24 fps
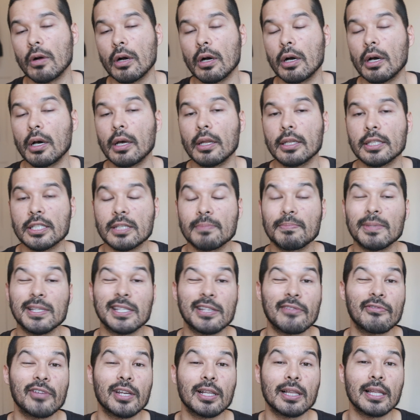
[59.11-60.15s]
on
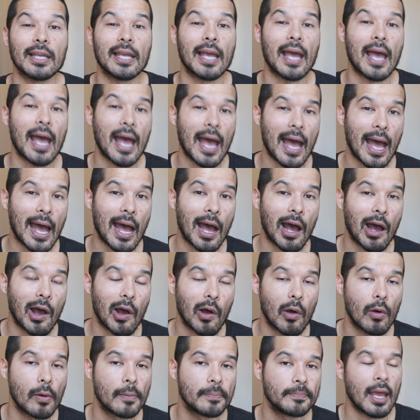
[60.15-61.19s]
specifically
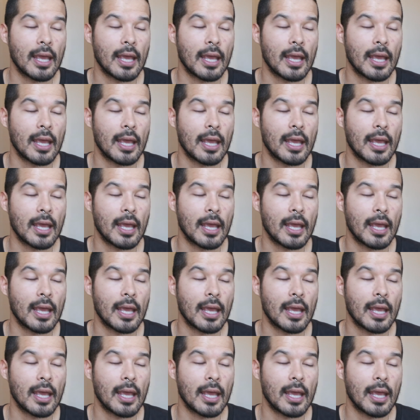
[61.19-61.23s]
how.